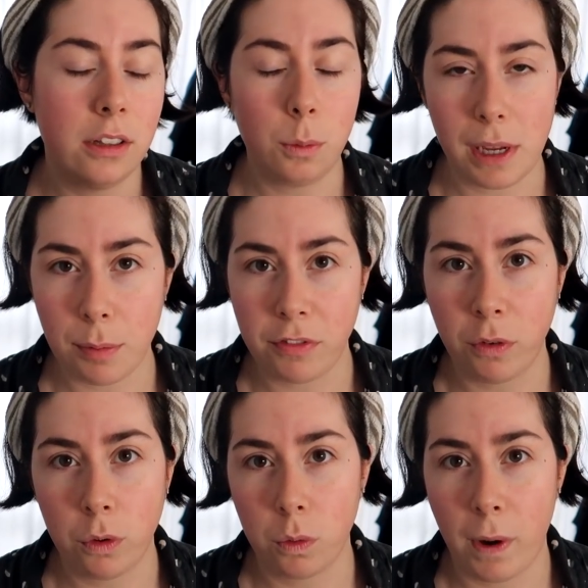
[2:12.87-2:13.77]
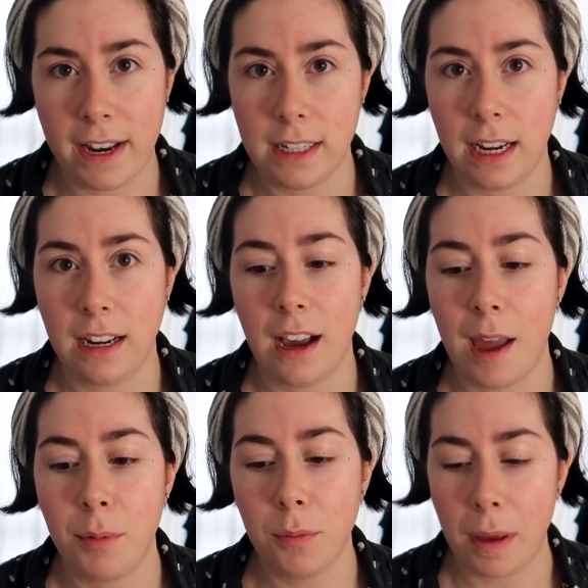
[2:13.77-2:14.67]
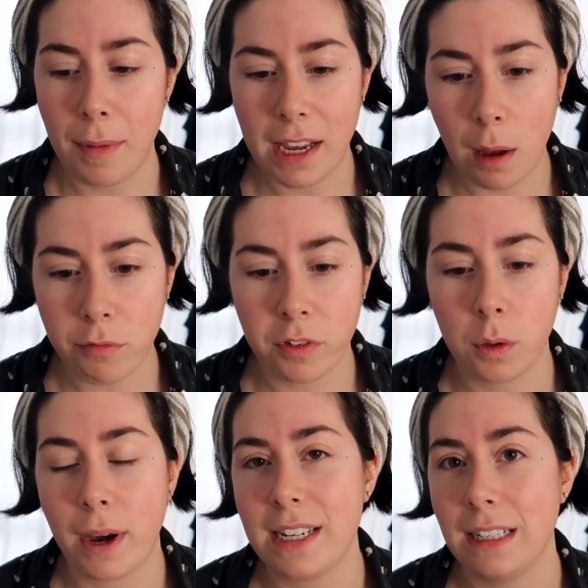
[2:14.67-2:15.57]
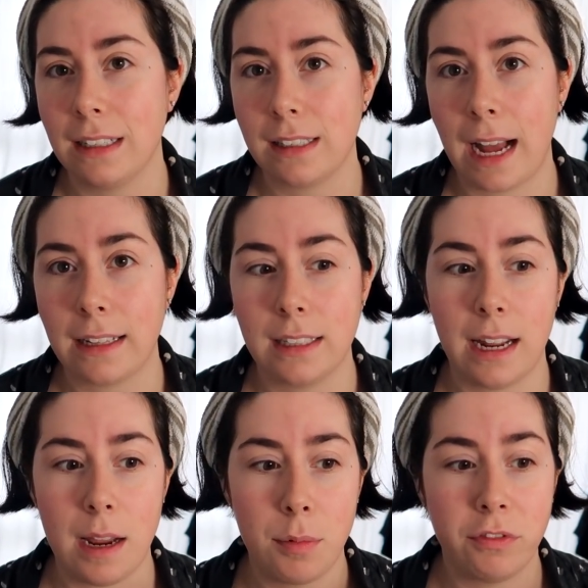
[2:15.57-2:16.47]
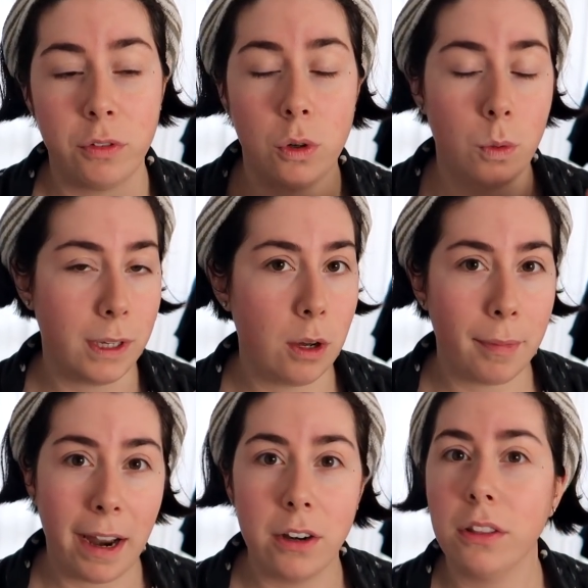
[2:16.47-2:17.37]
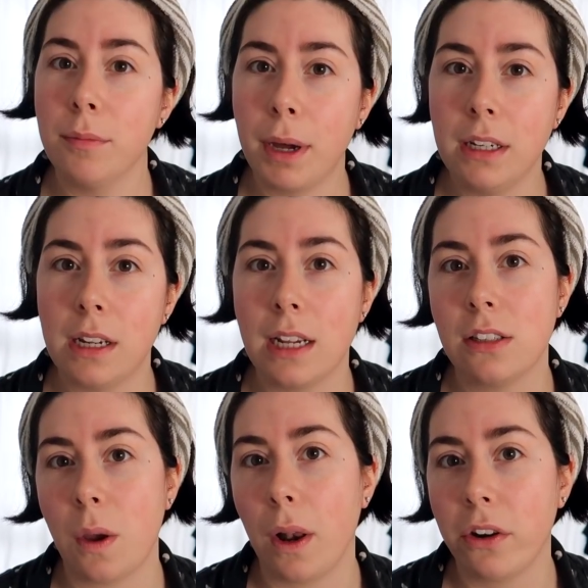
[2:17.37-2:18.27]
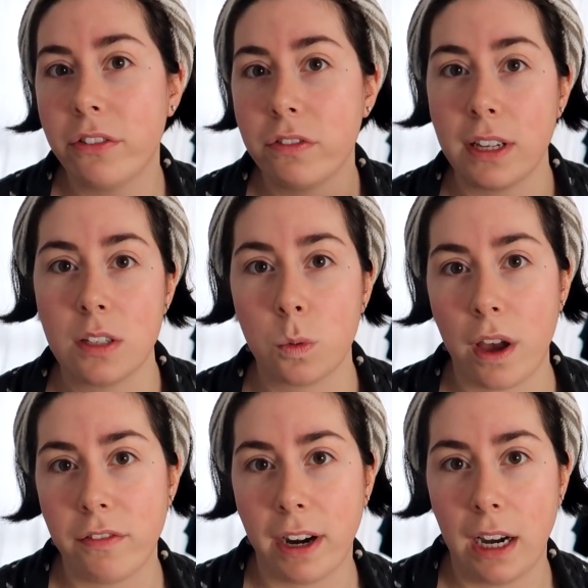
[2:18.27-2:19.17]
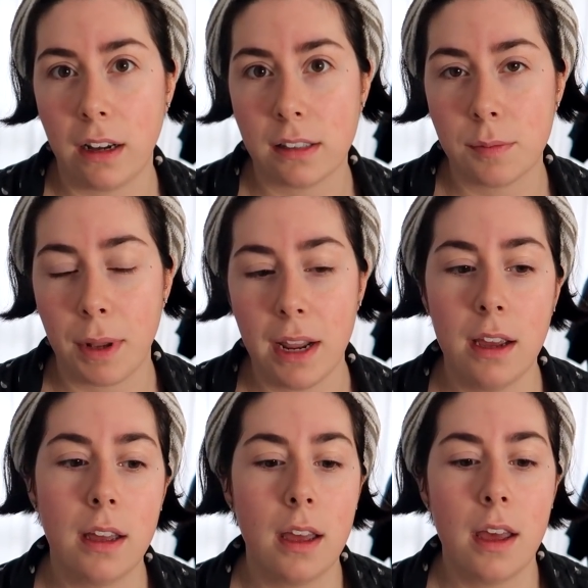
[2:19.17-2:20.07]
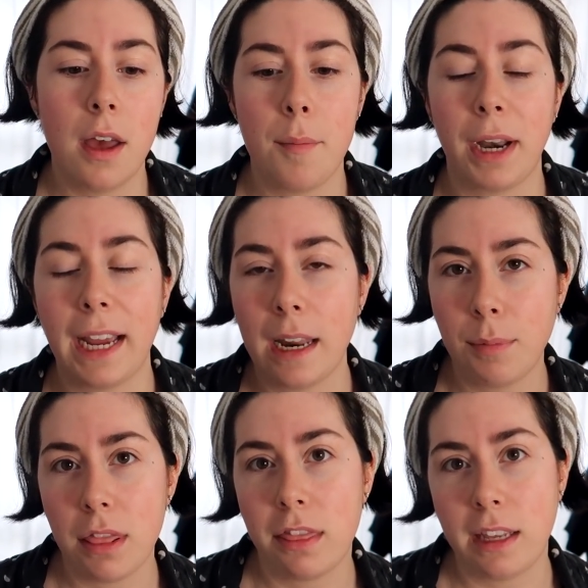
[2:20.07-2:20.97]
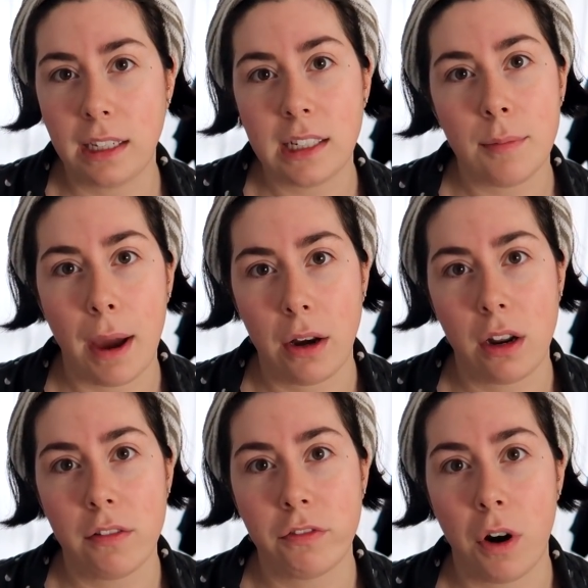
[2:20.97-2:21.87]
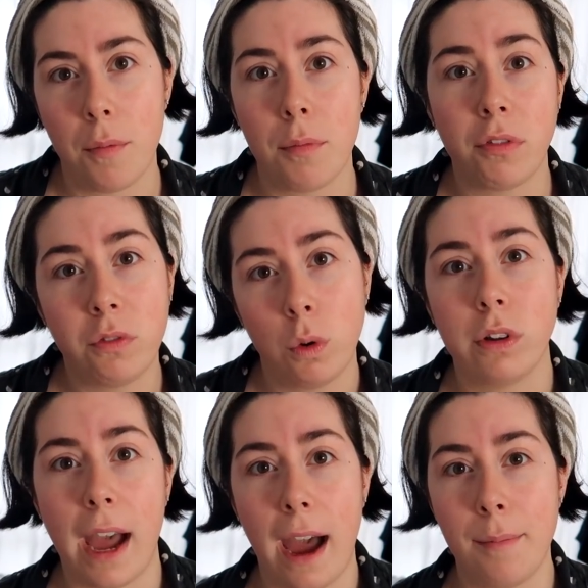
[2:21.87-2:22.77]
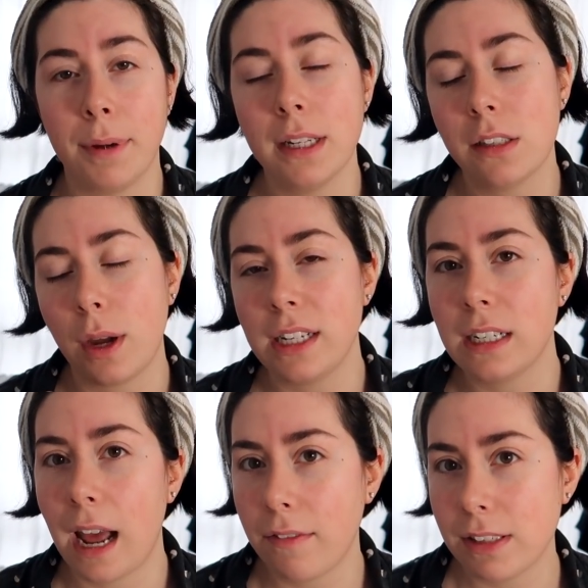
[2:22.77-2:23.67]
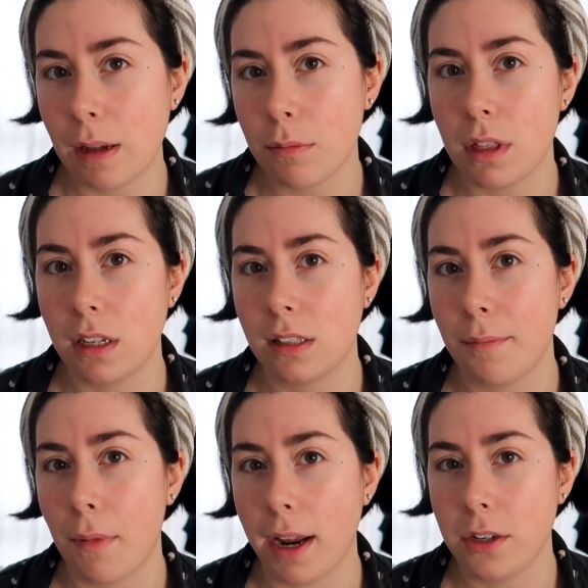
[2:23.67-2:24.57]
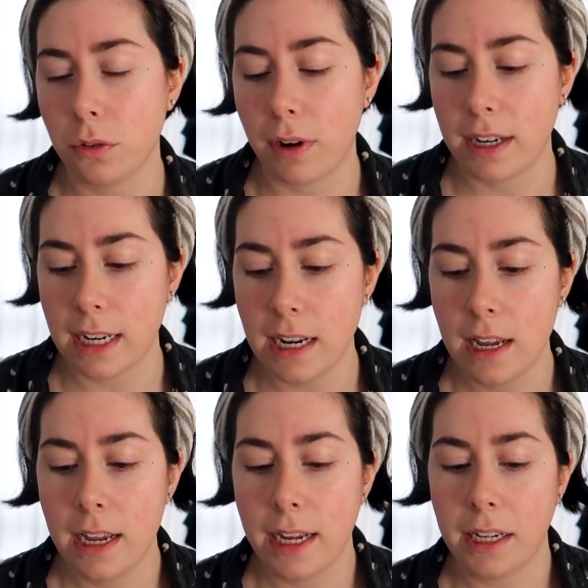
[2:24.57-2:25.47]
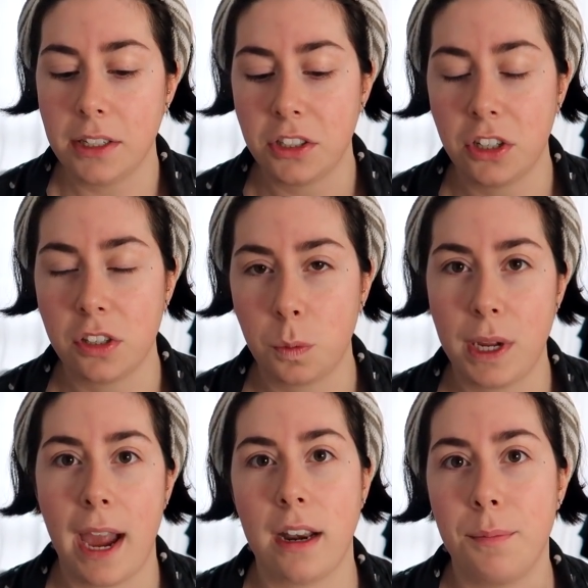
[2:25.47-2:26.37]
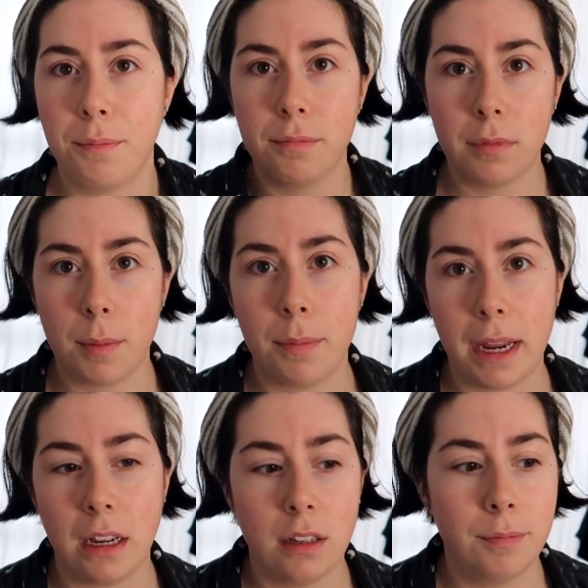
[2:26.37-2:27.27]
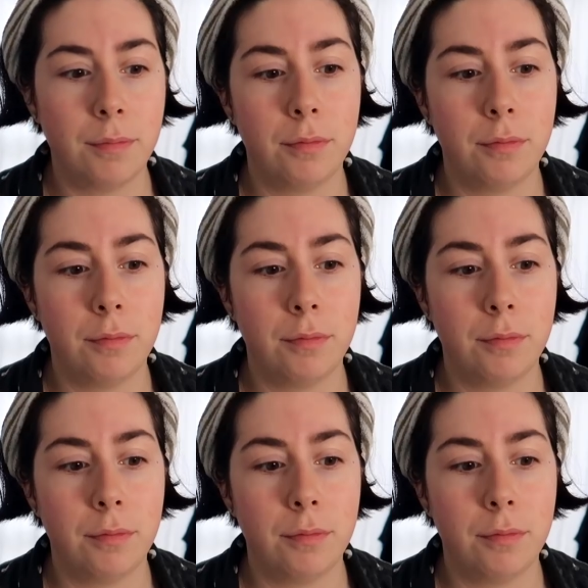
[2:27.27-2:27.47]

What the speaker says: the week before the wedding. I bought my makeup for the wedding the Saturday before we got married on the Monday, so a lot of things were very last minute, but I had been thinking about it from before that happened, so I did have some things in mind already. It's just we had a big